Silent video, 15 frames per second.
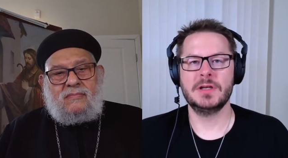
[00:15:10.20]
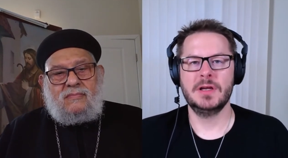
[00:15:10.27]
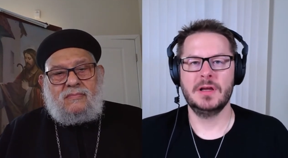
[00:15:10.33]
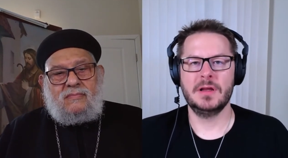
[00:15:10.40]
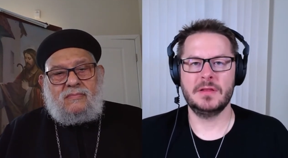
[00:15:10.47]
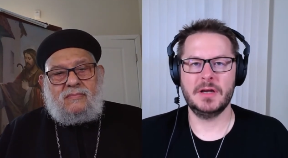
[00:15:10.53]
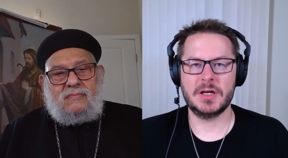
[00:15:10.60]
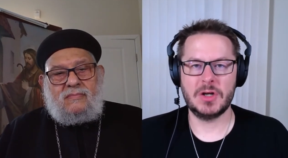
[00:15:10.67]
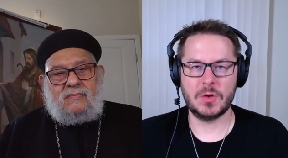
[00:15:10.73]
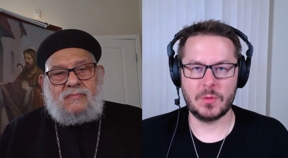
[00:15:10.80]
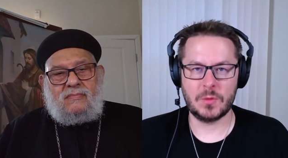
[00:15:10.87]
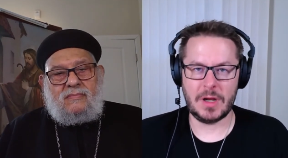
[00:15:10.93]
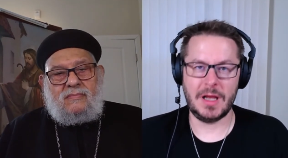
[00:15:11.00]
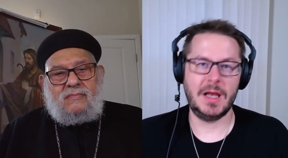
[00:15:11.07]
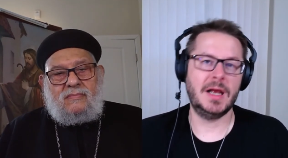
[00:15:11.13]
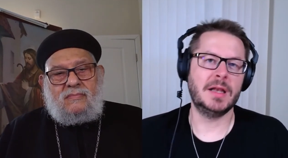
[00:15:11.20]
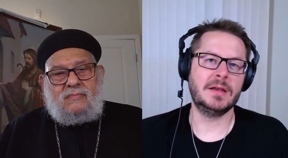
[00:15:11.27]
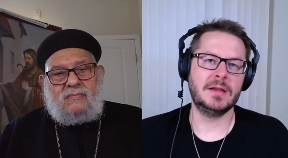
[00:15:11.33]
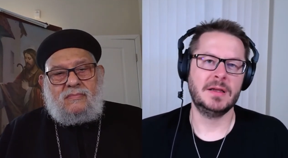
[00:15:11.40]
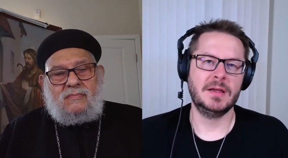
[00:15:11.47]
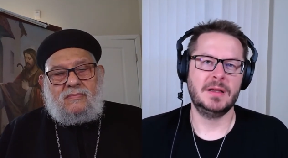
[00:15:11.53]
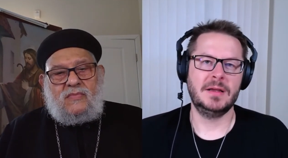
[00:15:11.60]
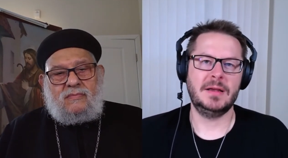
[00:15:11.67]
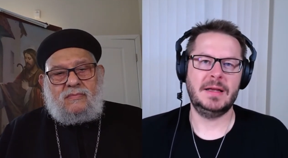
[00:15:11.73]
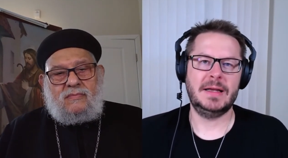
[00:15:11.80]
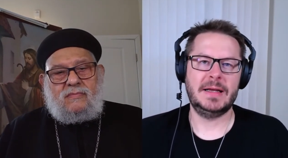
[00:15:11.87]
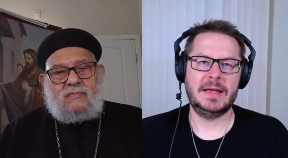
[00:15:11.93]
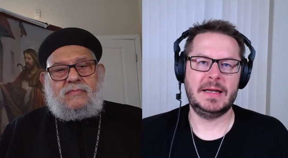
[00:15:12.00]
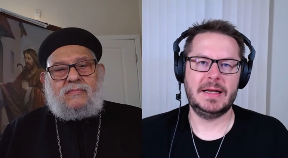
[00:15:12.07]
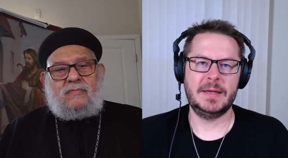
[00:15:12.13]
Speaker 1: the Quran?
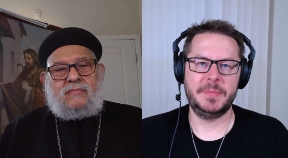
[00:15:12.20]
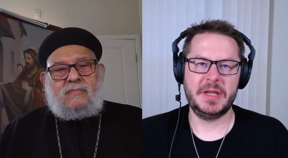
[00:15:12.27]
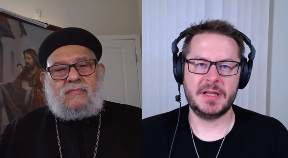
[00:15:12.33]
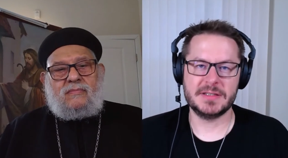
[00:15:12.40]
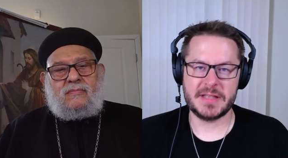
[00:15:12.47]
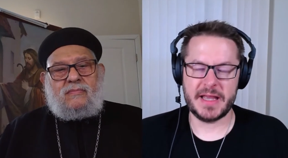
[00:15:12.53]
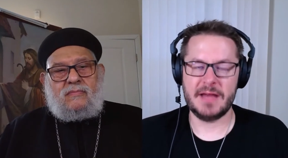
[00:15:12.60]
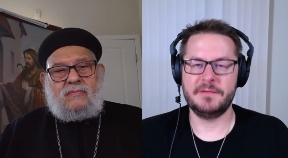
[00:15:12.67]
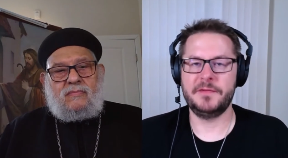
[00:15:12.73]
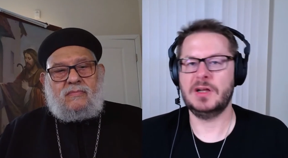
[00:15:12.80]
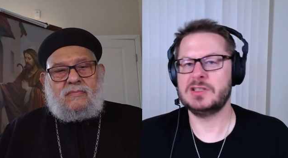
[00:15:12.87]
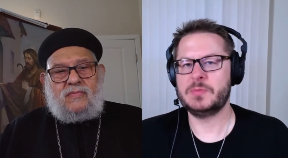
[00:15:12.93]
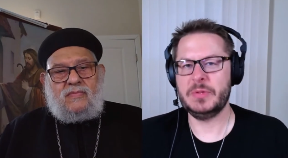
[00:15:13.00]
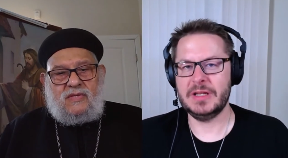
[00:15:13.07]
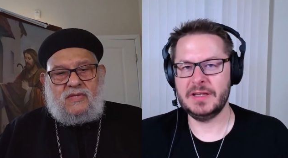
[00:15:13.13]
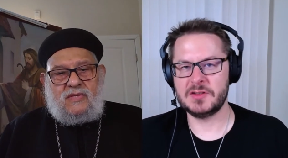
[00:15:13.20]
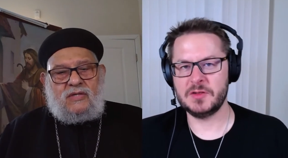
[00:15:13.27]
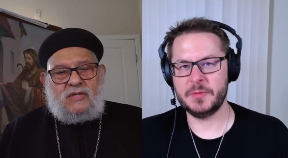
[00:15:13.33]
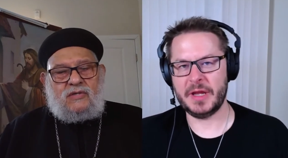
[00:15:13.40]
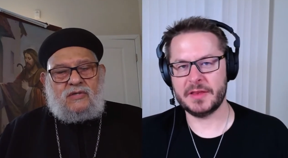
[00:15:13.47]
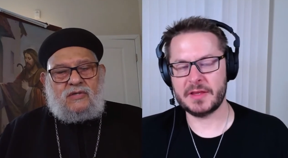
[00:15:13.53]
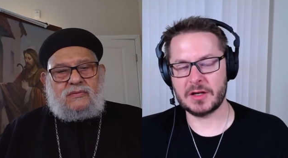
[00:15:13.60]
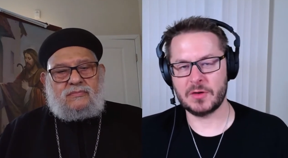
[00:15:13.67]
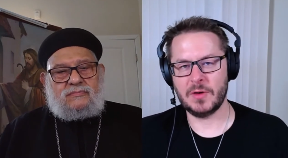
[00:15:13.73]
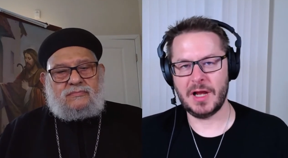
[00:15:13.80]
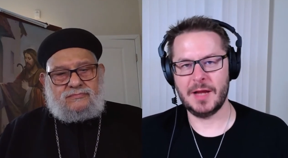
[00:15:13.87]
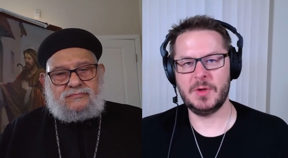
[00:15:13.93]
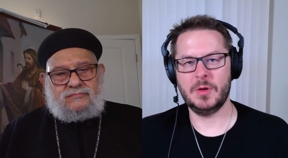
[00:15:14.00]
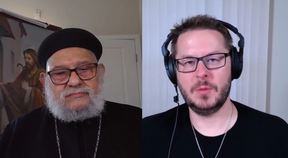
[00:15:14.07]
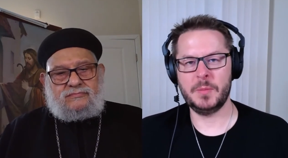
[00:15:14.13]
Uh, because they have false beliefs about the Quran,
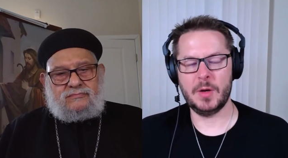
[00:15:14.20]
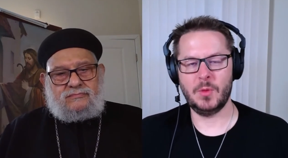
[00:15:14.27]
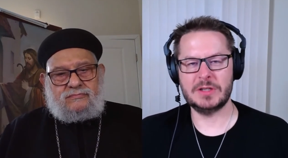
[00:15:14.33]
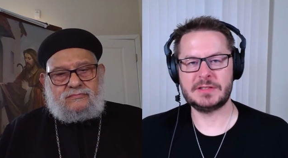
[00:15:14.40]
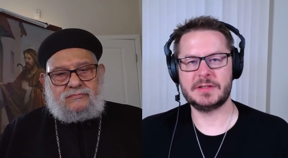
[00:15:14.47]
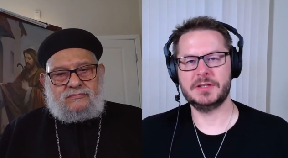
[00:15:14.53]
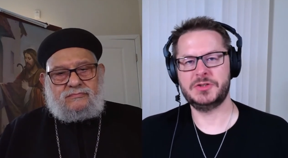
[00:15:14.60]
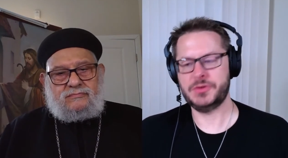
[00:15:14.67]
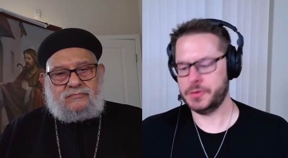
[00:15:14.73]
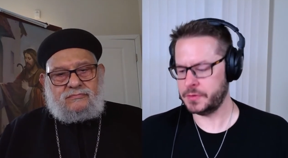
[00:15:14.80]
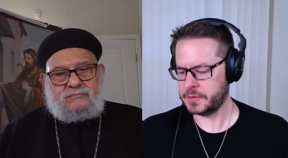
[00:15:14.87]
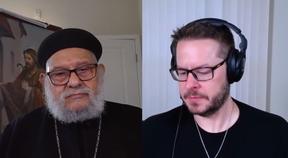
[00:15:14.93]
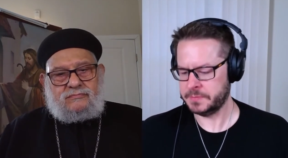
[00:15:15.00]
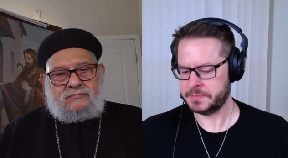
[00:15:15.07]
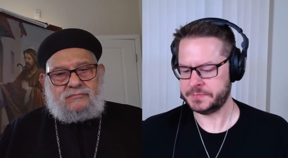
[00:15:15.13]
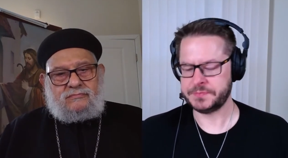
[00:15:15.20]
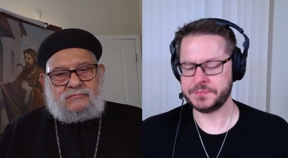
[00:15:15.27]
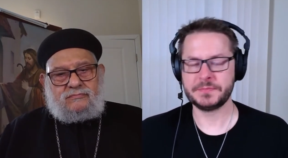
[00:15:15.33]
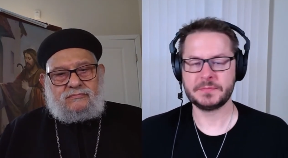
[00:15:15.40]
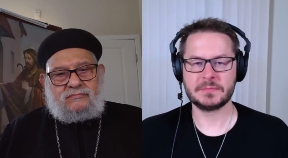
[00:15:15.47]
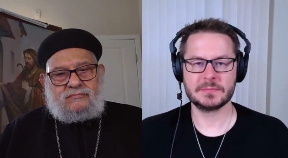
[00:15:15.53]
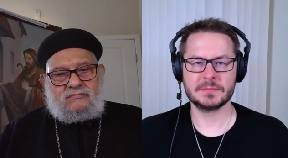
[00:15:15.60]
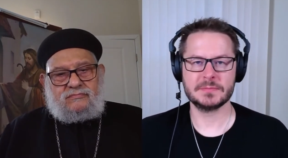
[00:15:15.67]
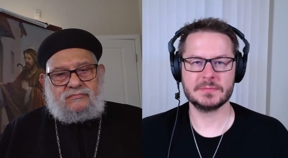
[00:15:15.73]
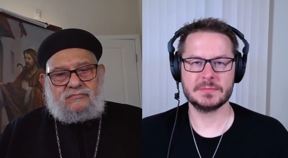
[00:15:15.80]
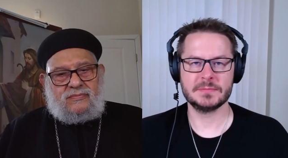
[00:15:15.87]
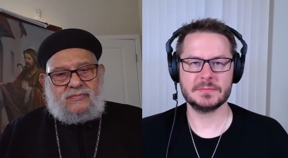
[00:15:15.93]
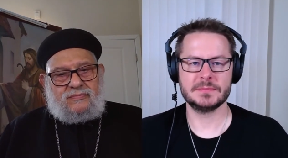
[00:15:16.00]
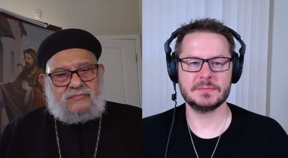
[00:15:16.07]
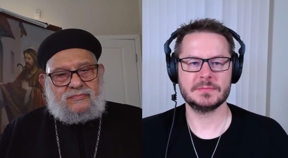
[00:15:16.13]
but, but what's the truth?
Speaker 2: Good
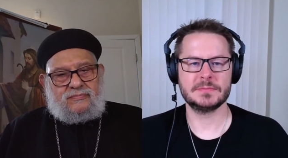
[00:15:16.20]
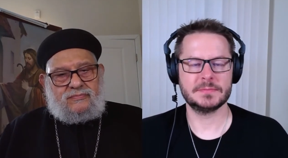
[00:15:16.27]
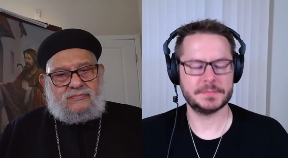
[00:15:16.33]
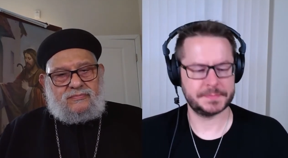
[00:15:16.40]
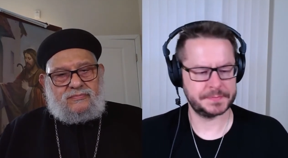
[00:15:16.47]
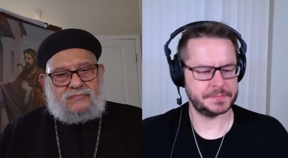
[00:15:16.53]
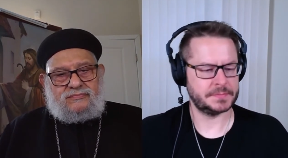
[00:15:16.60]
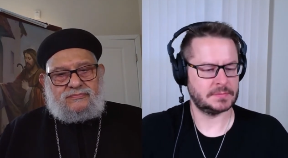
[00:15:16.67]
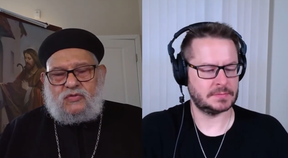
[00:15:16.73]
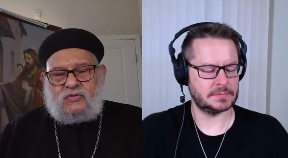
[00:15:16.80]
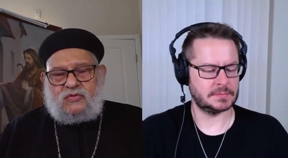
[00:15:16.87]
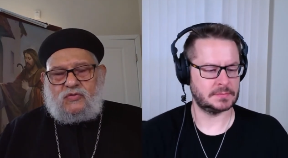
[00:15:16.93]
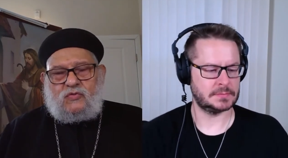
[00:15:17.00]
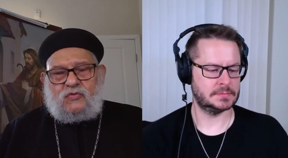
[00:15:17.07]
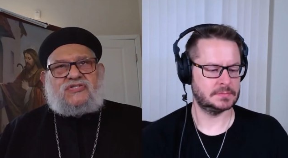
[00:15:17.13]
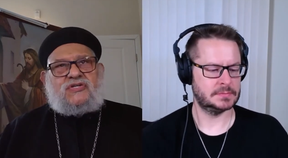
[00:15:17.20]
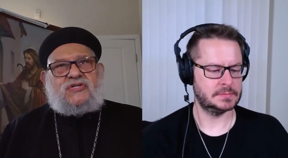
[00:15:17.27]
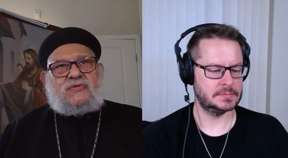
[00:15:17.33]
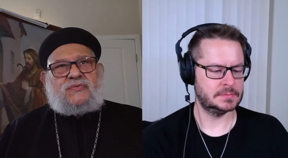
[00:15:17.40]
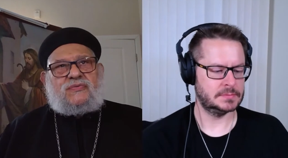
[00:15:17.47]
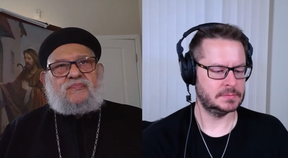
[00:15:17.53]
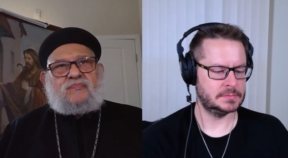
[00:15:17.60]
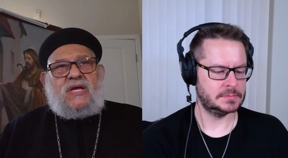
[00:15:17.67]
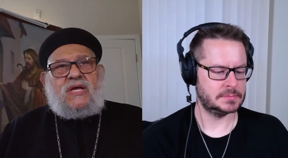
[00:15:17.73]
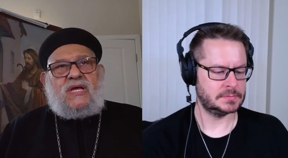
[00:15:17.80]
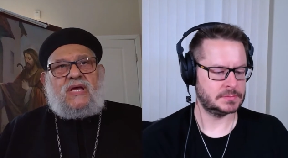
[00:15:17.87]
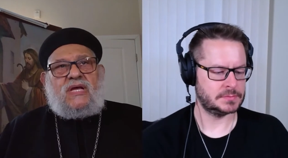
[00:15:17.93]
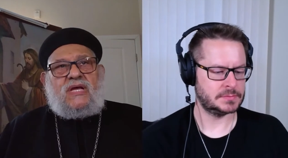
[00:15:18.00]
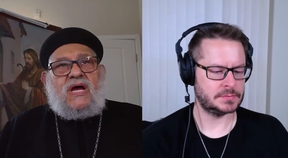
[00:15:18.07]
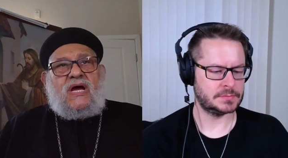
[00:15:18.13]
question. I want
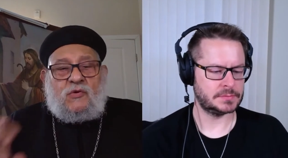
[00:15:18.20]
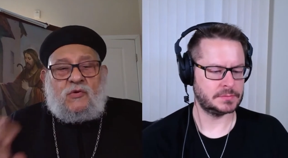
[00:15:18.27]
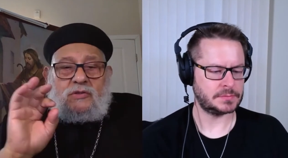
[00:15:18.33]
Muslims